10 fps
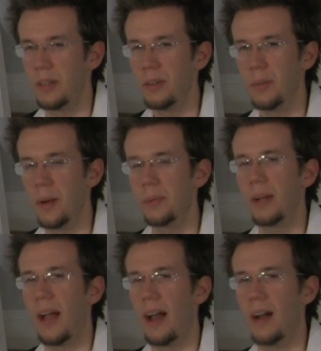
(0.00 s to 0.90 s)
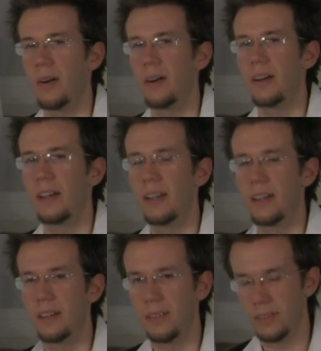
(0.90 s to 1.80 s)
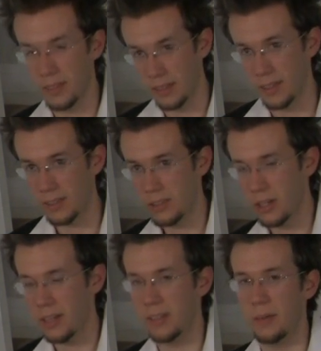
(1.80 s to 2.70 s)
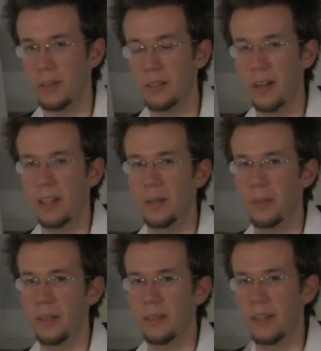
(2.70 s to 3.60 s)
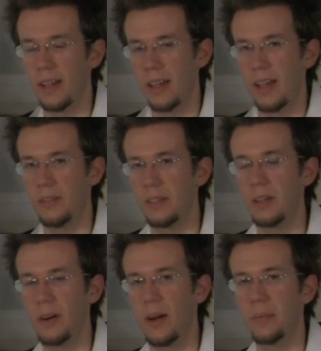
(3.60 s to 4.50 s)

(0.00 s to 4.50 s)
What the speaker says: You remember how in the chart that we were talking about, if you go